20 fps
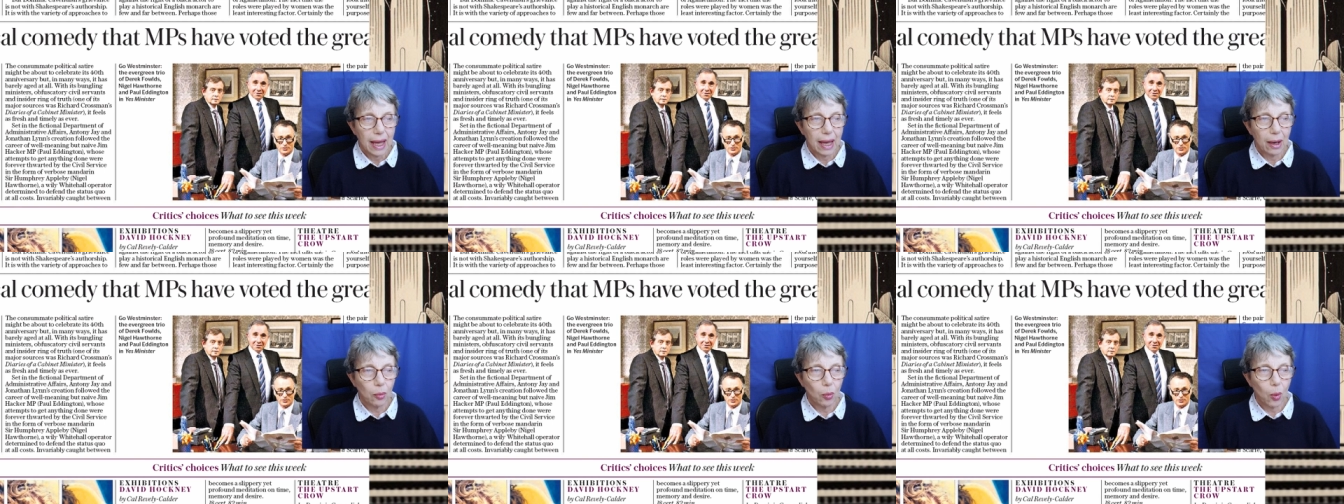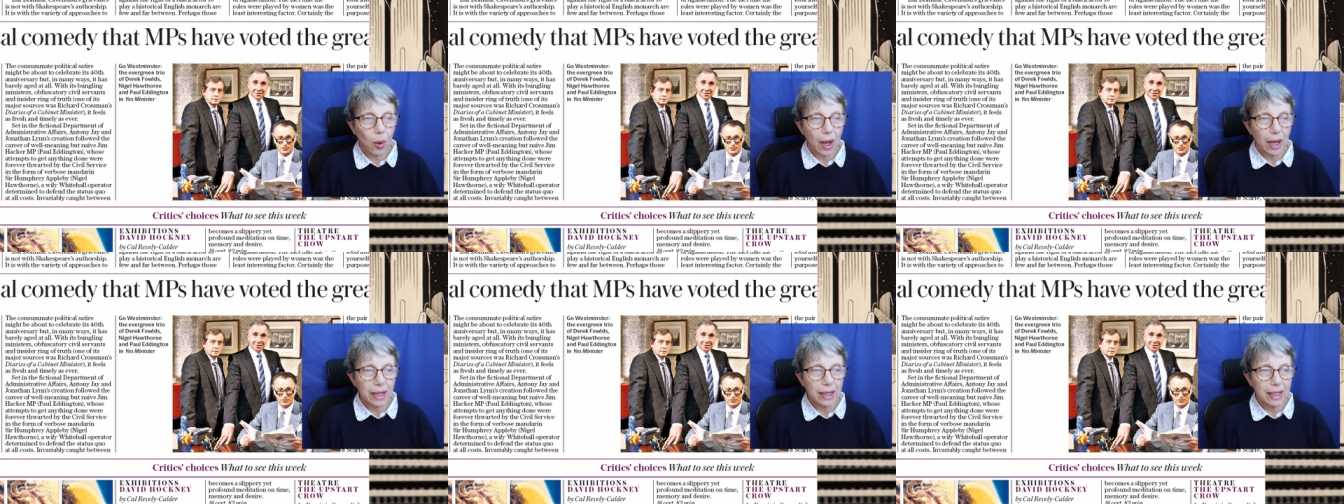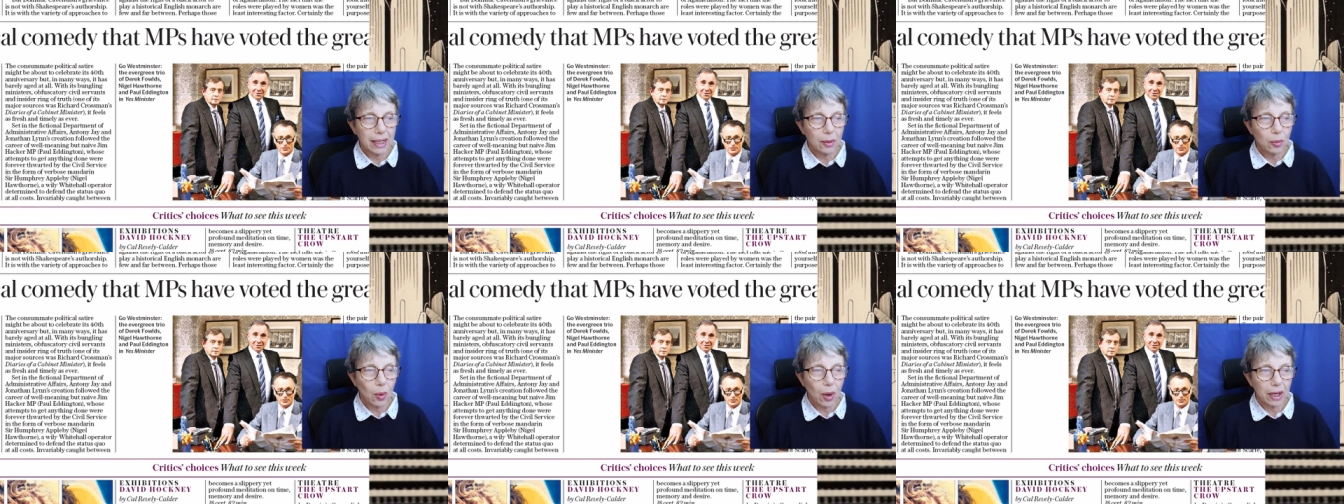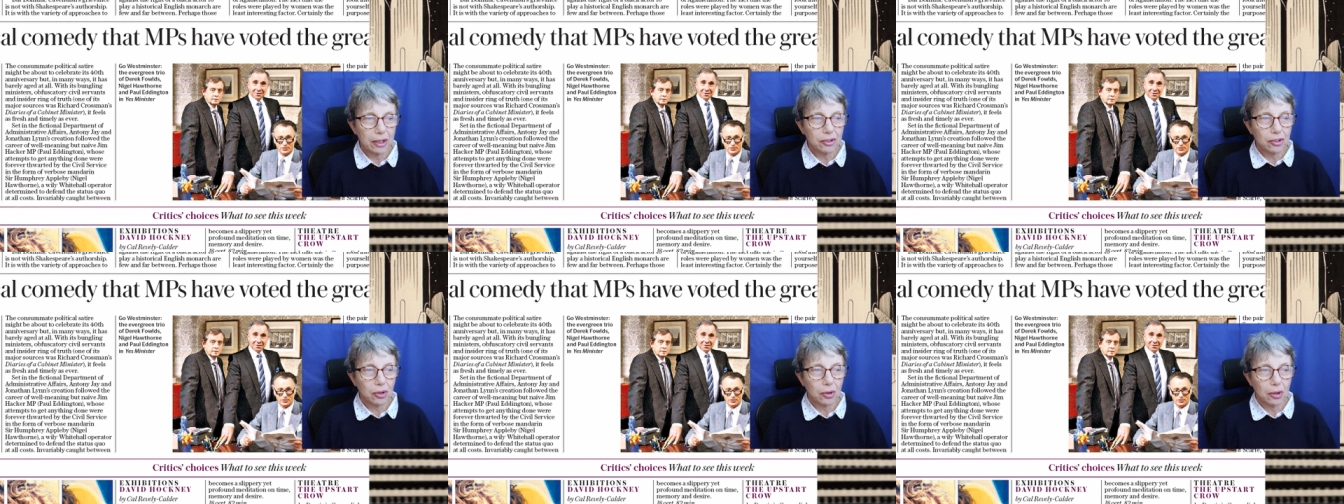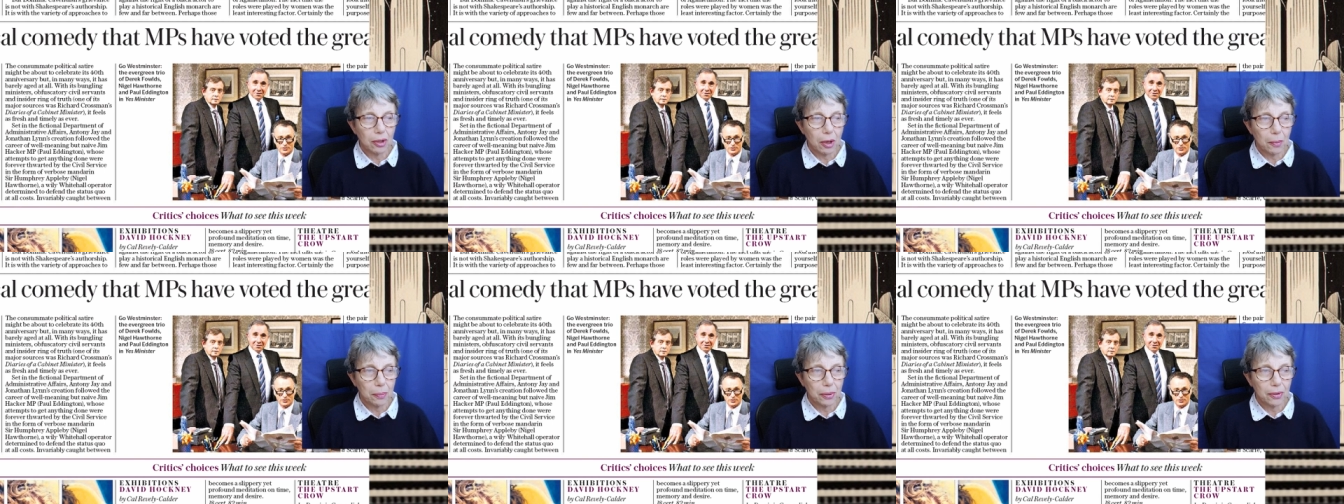a wily
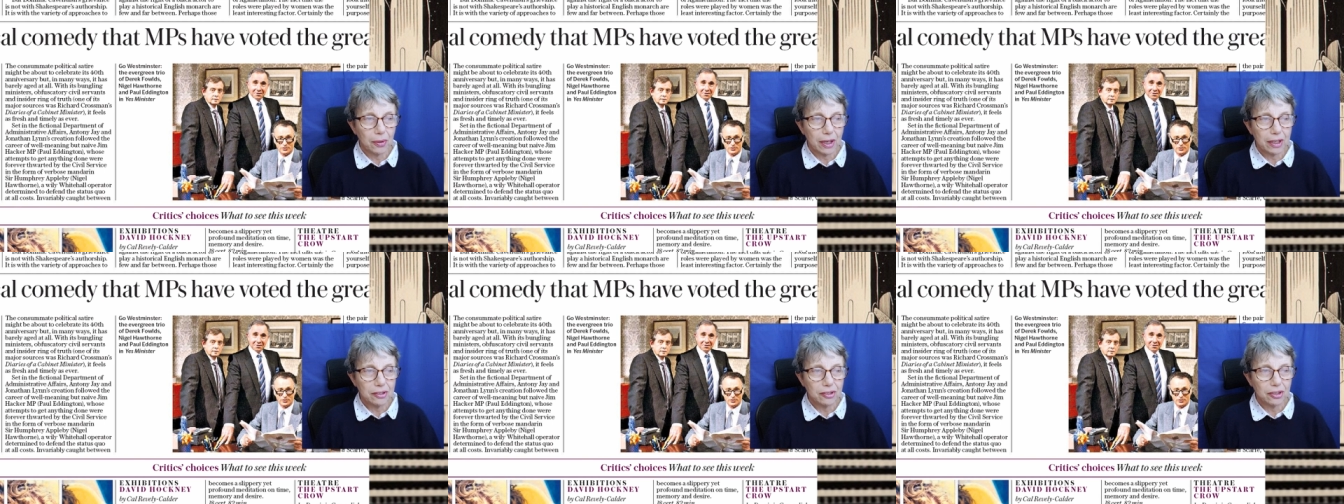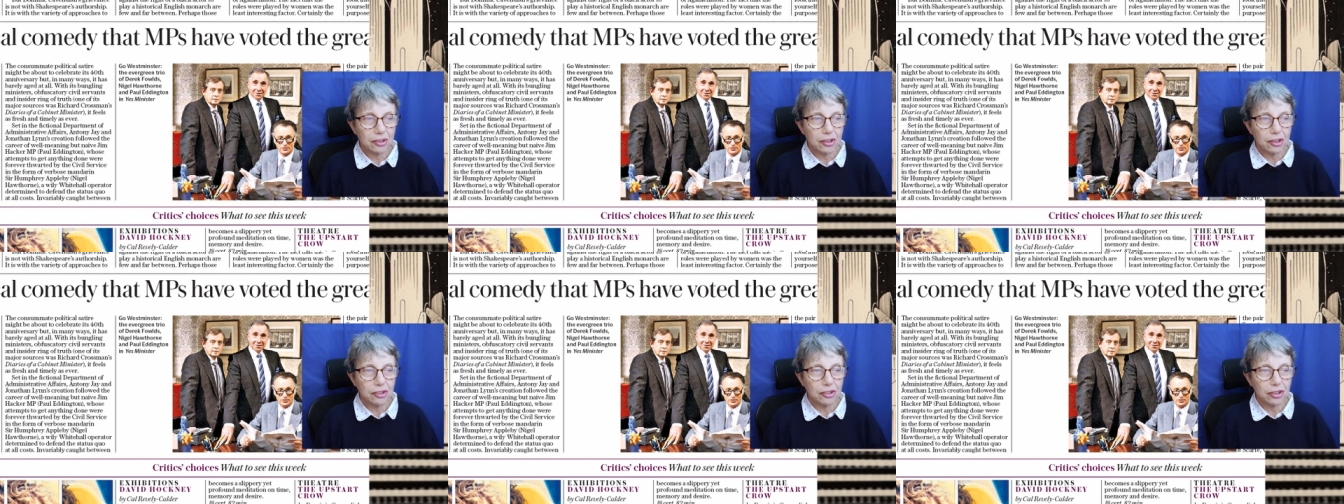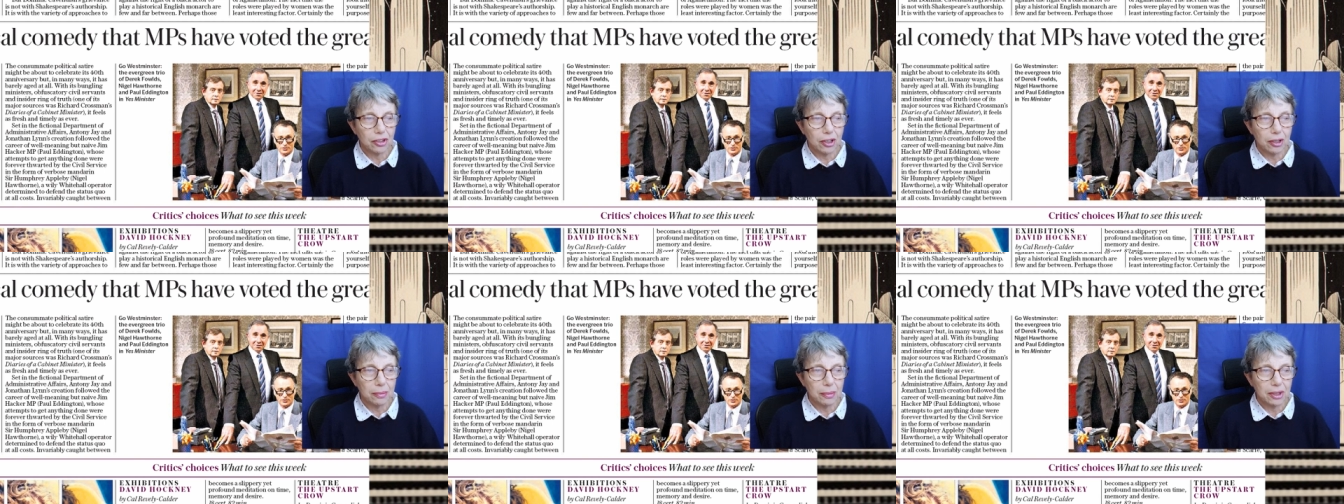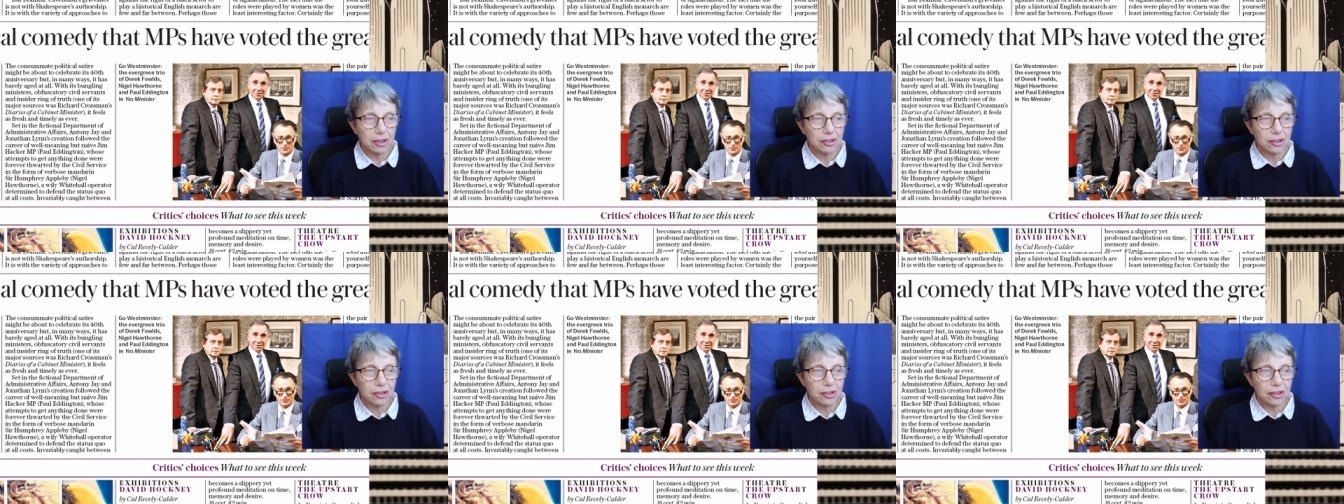Whitehall operator determined